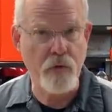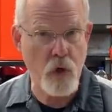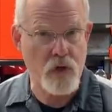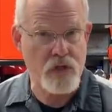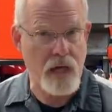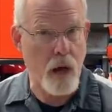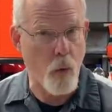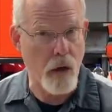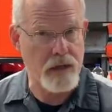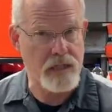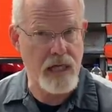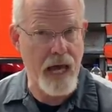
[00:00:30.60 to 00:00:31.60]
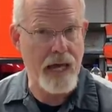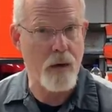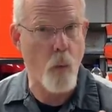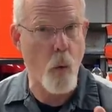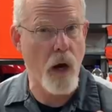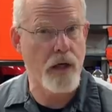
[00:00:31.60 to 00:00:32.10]
First, I want to say,
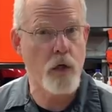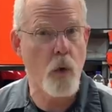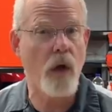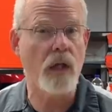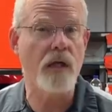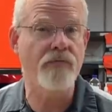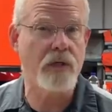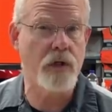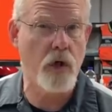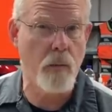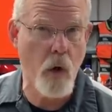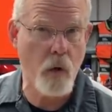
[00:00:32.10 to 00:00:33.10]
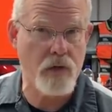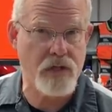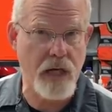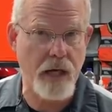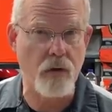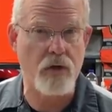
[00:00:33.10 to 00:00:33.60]
when you are lifting your
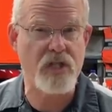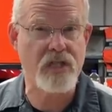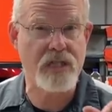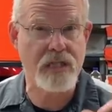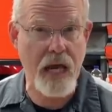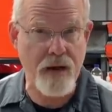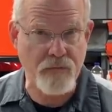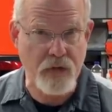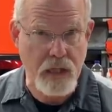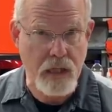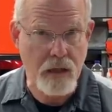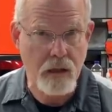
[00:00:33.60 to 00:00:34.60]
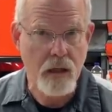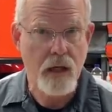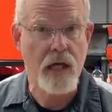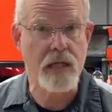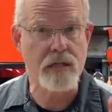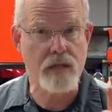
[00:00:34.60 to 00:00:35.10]
motorcycle, safety
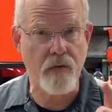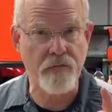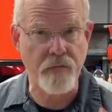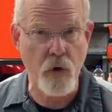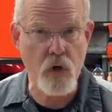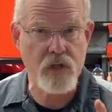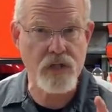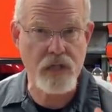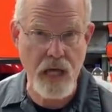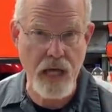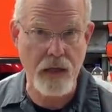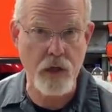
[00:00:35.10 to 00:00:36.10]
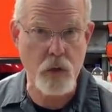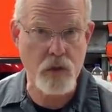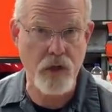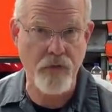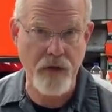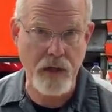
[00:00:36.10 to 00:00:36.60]
is the first thing you
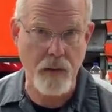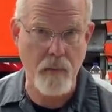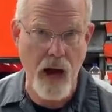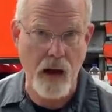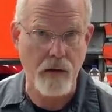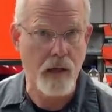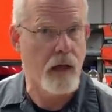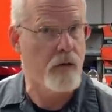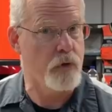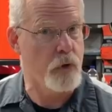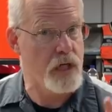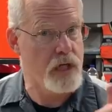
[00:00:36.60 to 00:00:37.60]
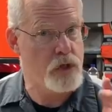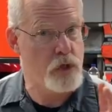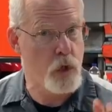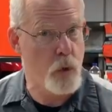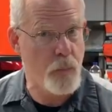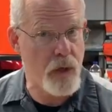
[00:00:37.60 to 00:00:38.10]
should think about. If you need
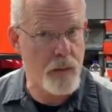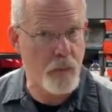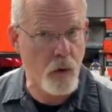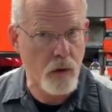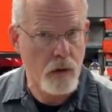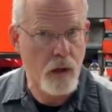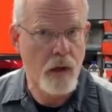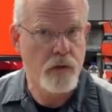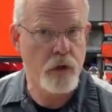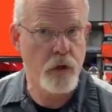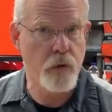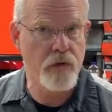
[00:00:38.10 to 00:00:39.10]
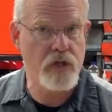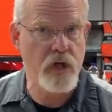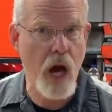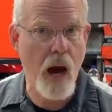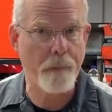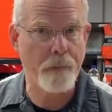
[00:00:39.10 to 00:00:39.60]
two people to do the
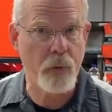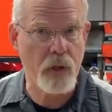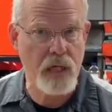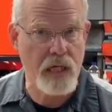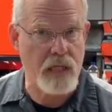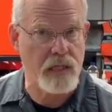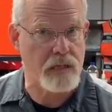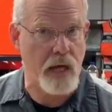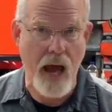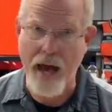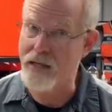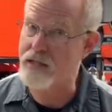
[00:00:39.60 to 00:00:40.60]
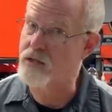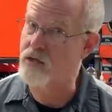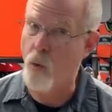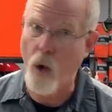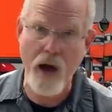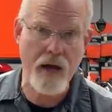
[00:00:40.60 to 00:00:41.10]
job, please ask
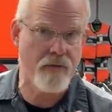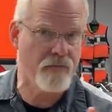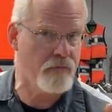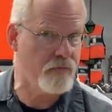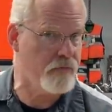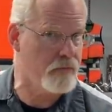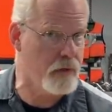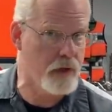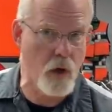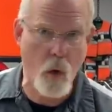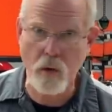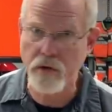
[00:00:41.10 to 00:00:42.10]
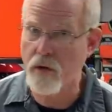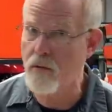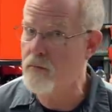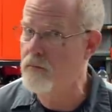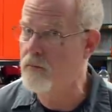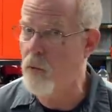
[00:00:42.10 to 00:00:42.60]
the wife, the
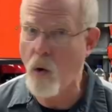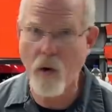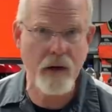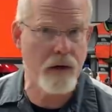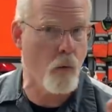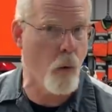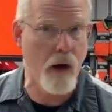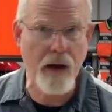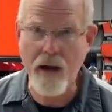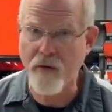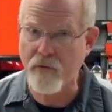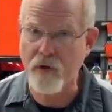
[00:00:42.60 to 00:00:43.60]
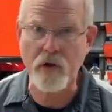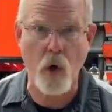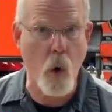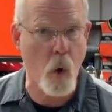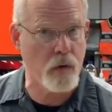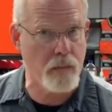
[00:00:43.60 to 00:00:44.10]
older boy, whatever, to
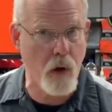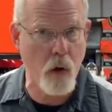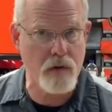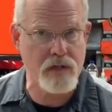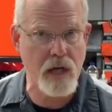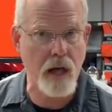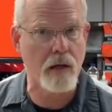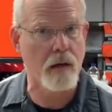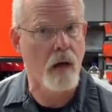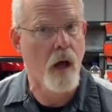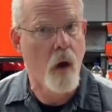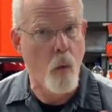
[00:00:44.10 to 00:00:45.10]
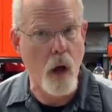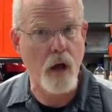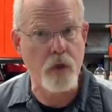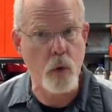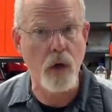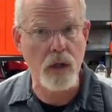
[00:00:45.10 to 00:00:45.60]
hold the motorcycle
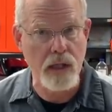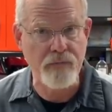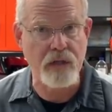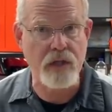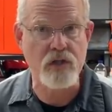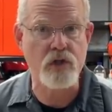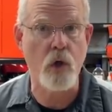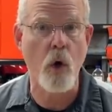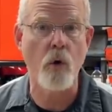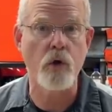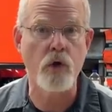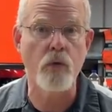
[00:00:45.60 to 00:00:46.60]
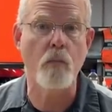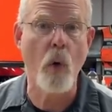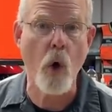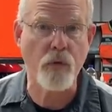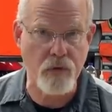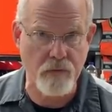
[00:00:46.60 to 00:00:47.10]
while you are lifting so
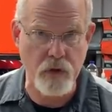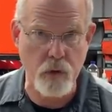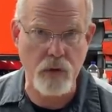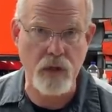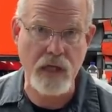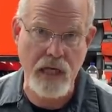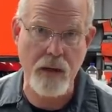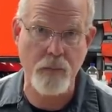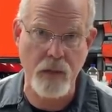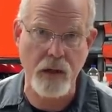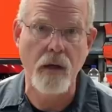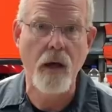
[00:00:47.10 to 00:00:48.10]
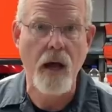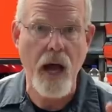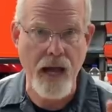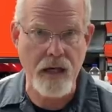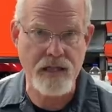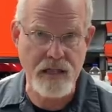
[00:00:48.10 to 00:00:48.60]
both of you can keep it
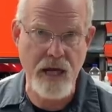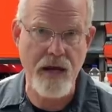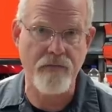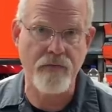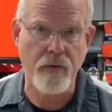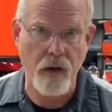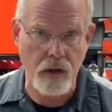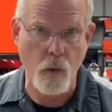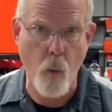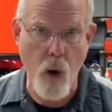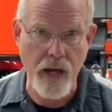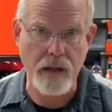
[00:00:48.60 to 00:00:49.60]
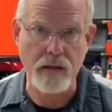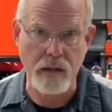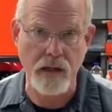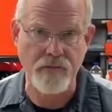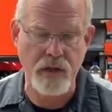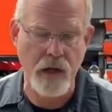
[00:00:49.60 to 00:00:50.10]
at a safe way to
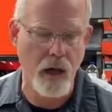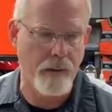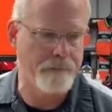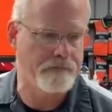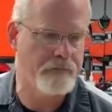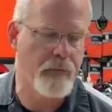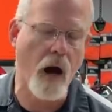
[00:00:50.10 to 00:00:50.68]
lift it up.